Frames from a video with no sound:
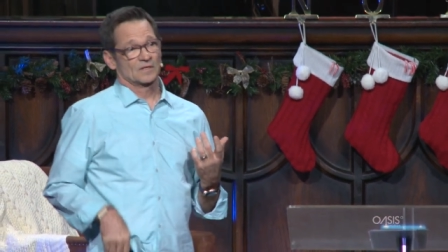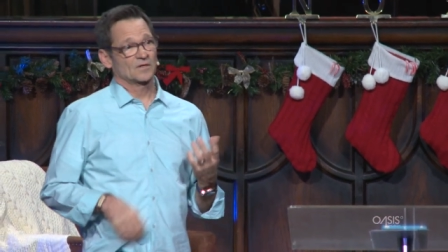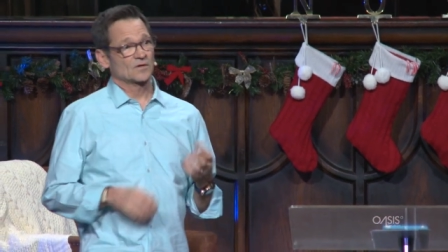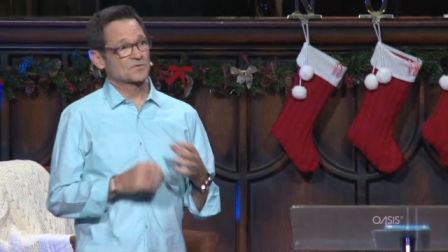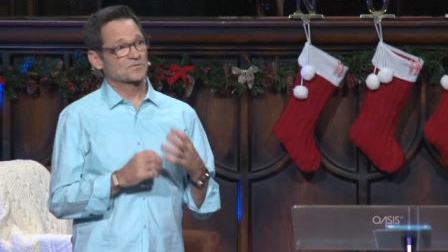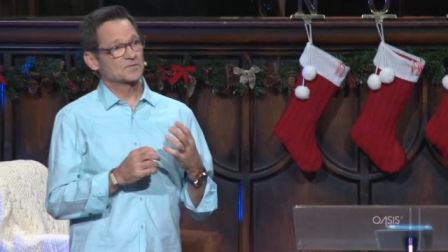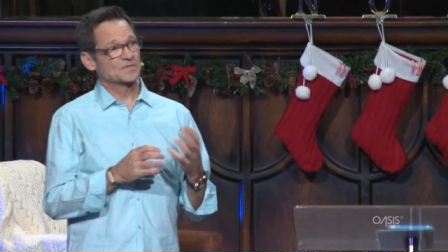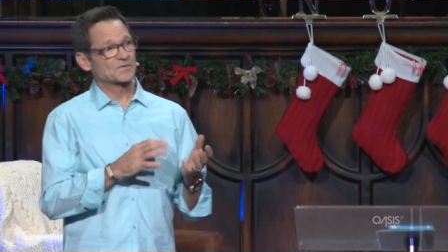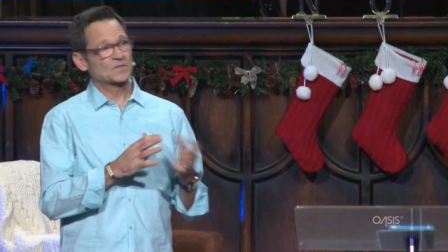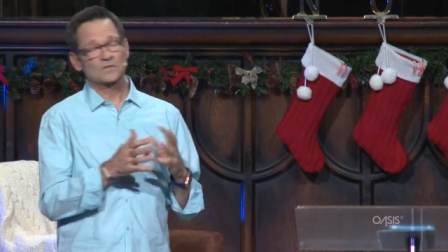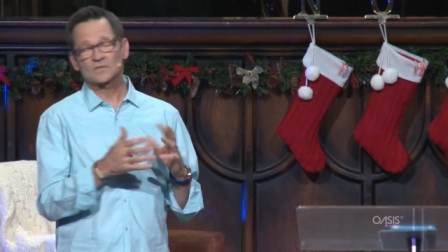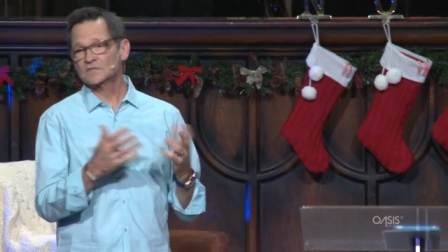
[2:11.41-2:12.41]
Go through
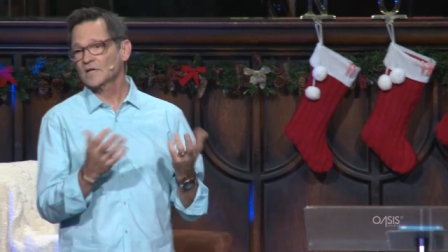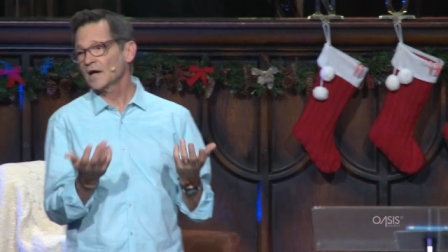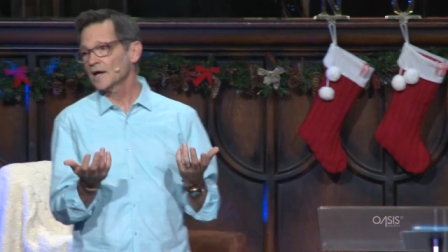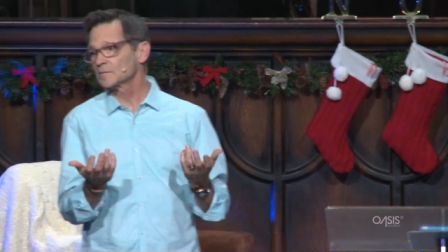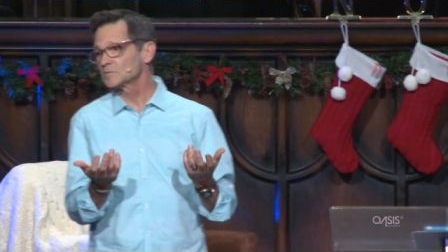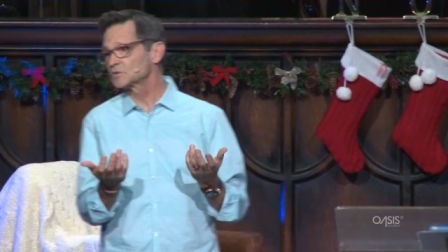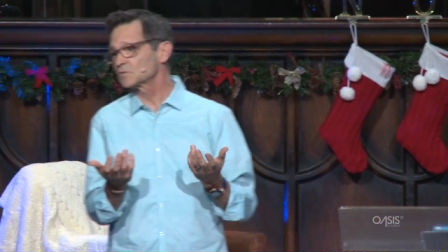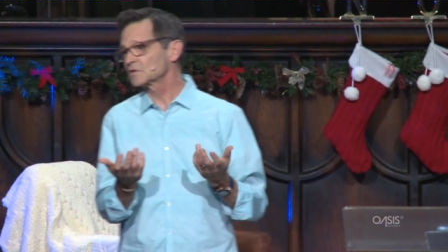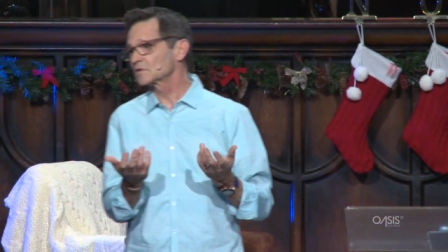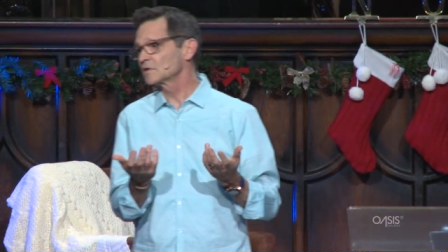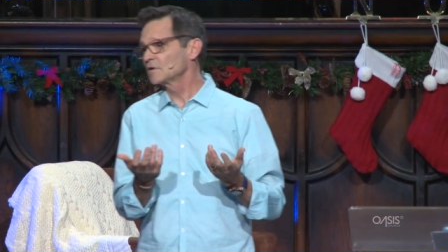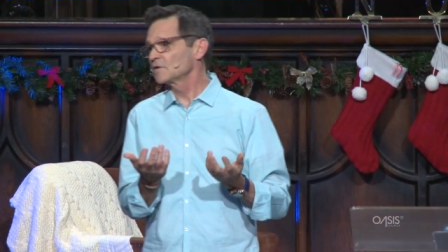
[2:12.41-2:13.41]
difficult times with
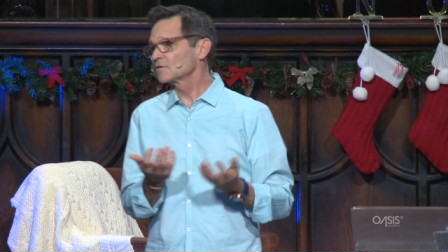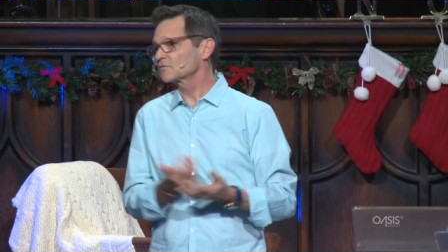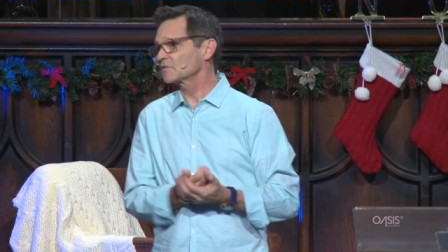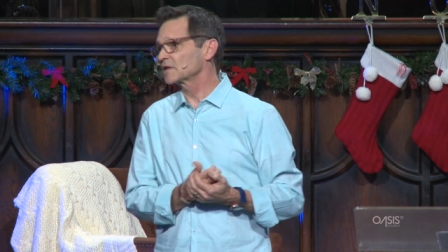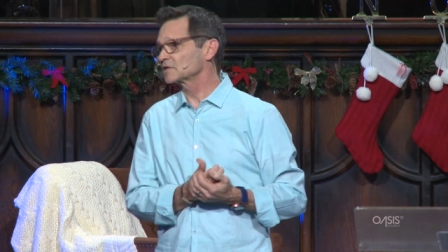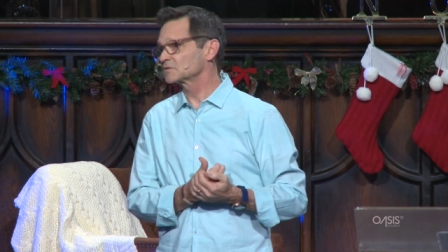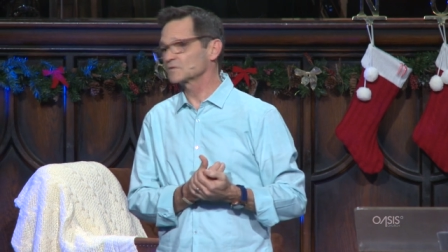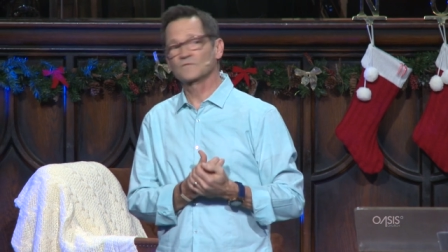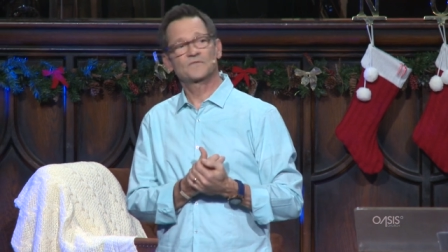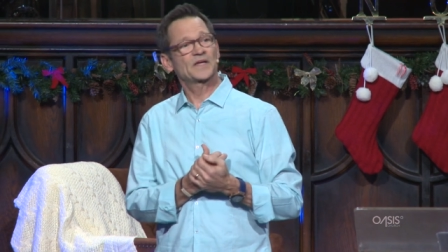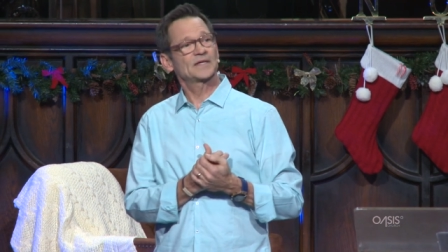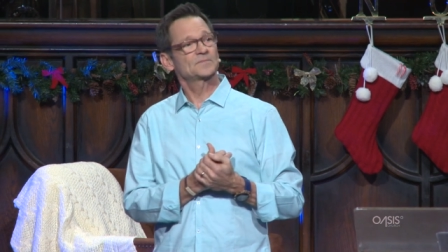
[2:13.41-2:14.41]
friends and
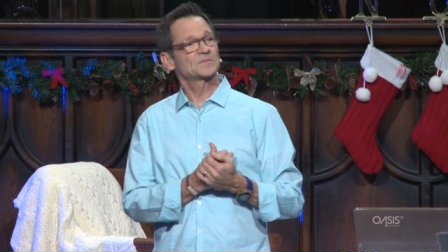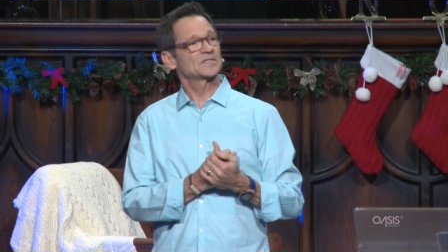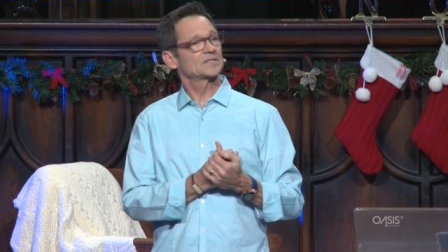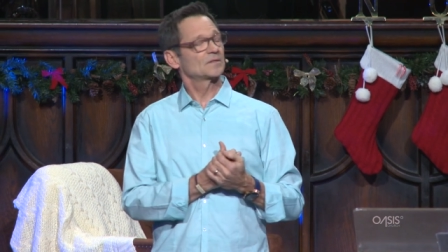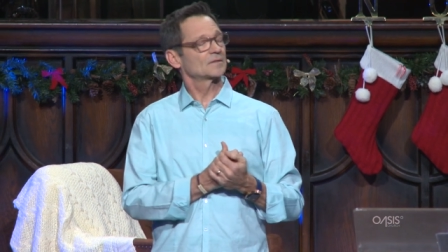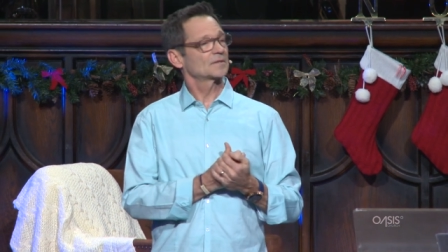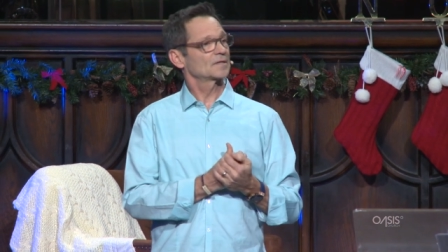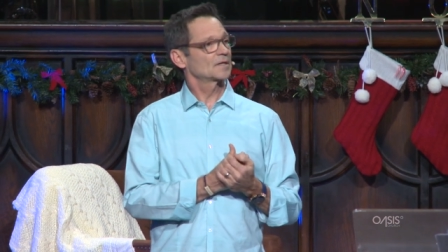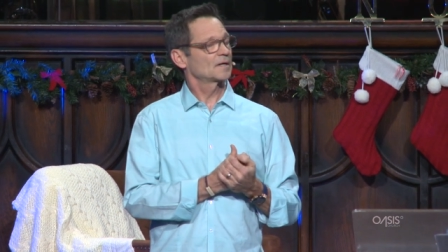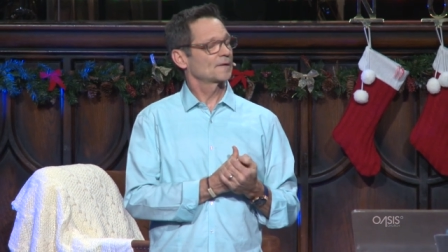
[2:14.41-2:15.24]
family, or